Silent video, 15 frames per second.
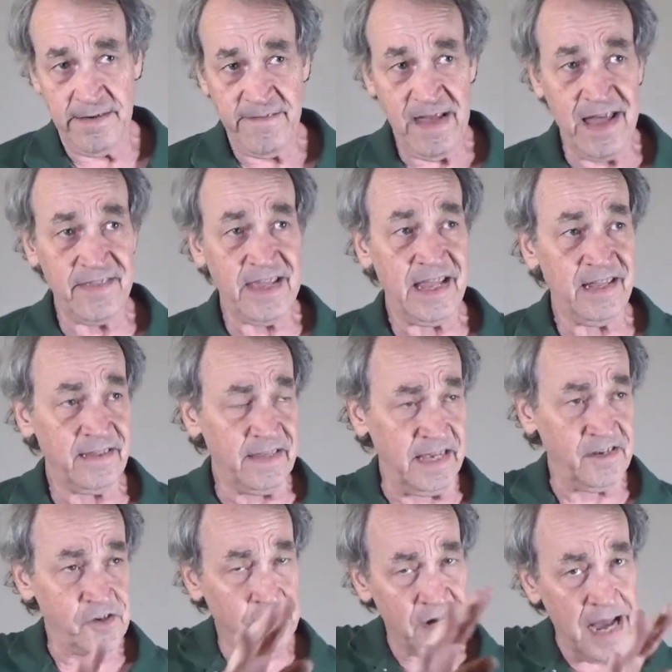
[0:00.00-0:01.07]
And they
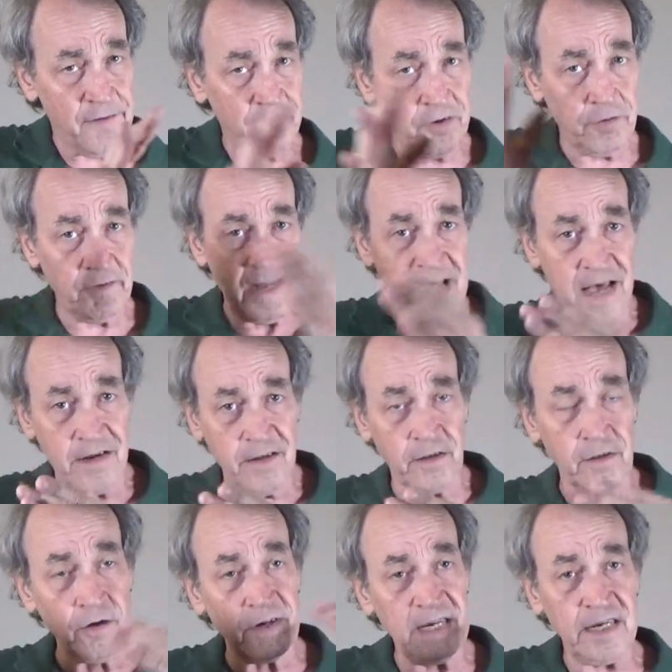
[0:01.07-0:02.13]
traveled around
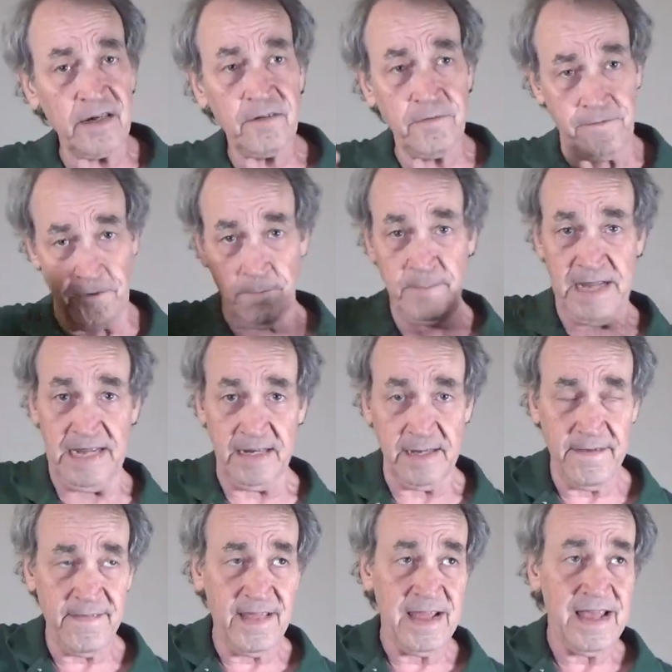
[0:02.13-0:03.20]
looking for meat.
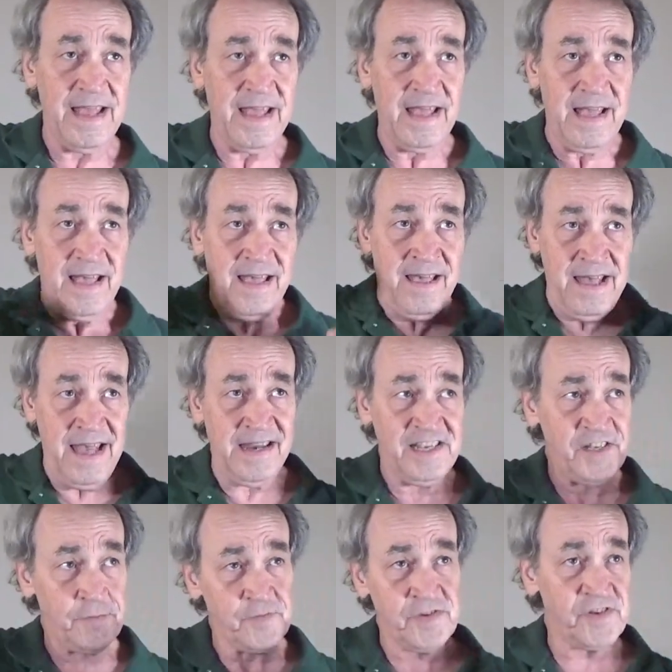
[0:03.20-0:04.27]
And
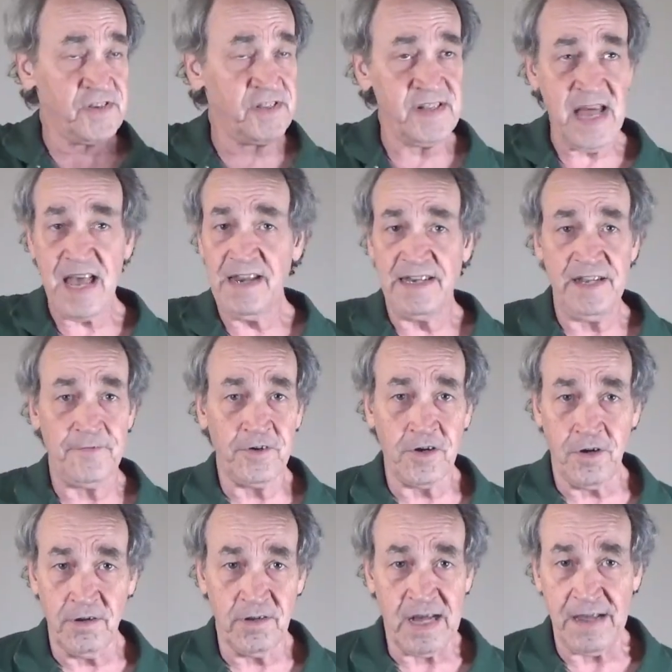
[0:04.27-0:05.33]
this was not a
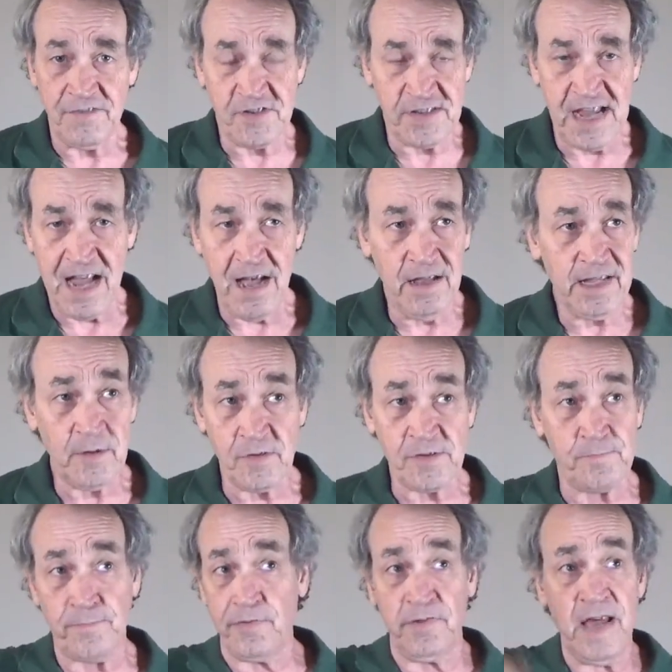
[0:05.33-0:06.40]
difficult lifestyle. There was
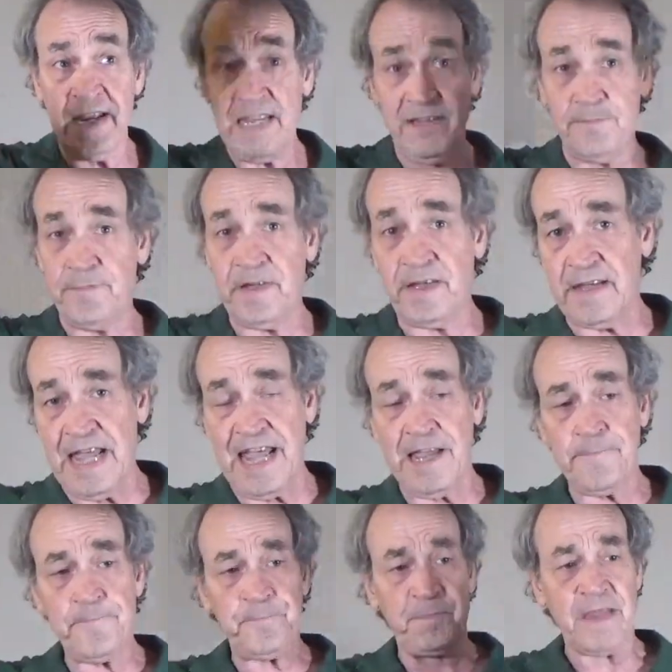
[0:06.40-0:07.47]
plenty of big
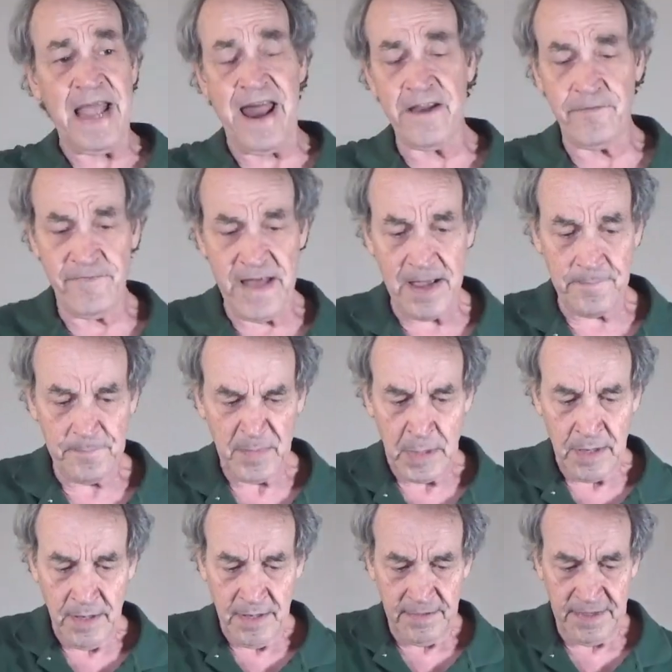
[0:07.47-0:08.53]
game. And in fact,
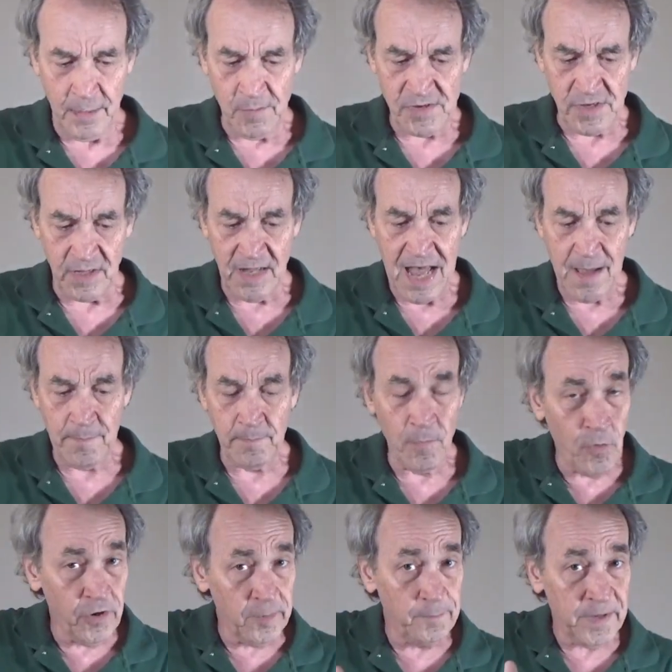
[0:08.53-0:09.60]
there was a lot
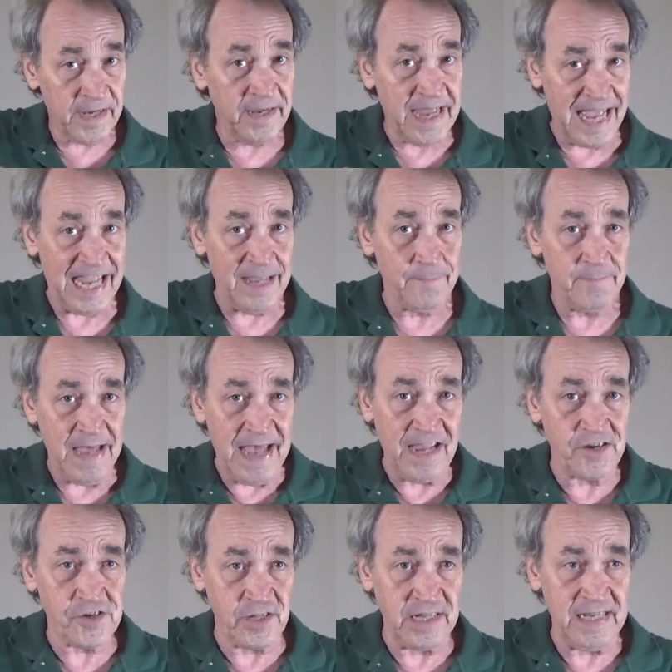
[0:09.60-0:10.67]
more big game,
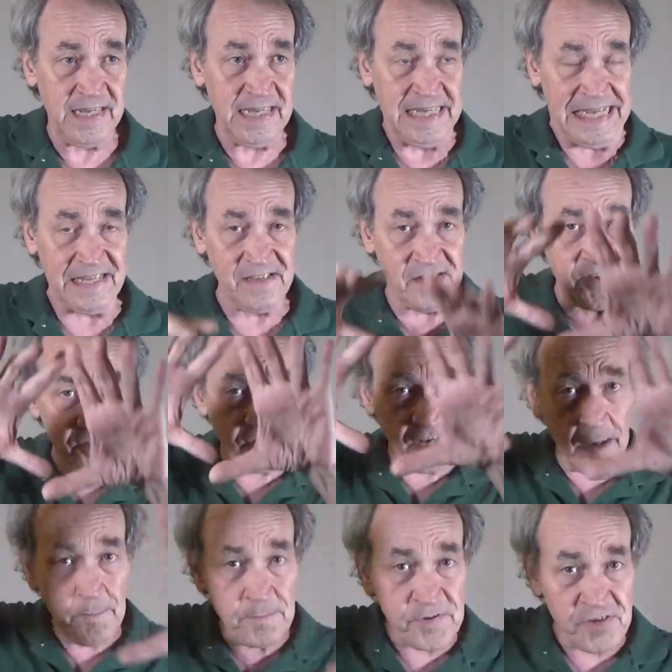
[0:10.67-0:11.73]
actually, in
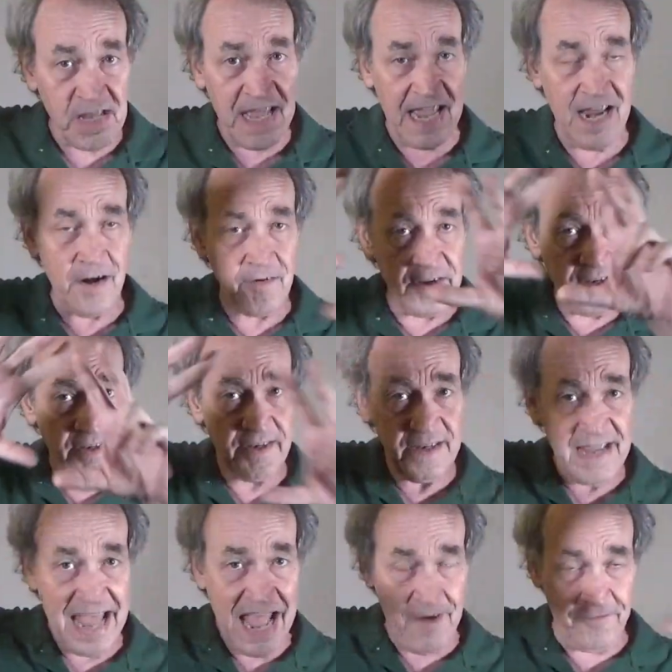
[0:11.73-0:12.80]
sub-Saharan
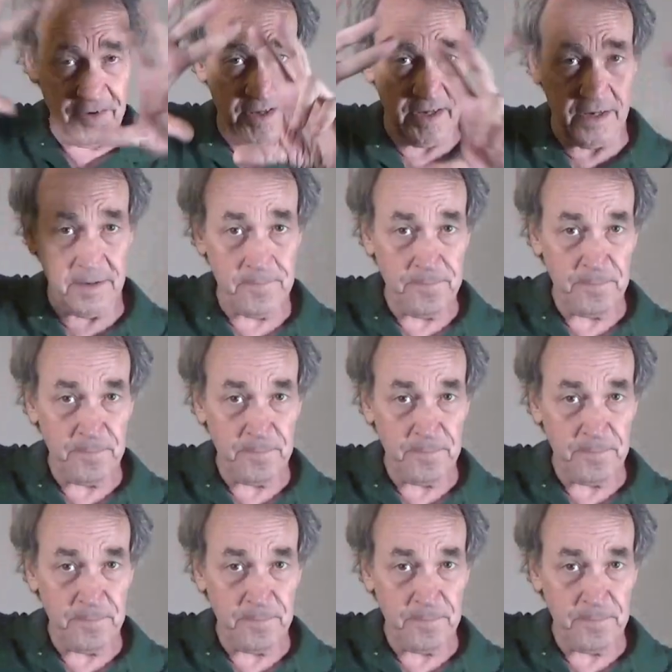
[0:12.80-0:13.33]
Africa.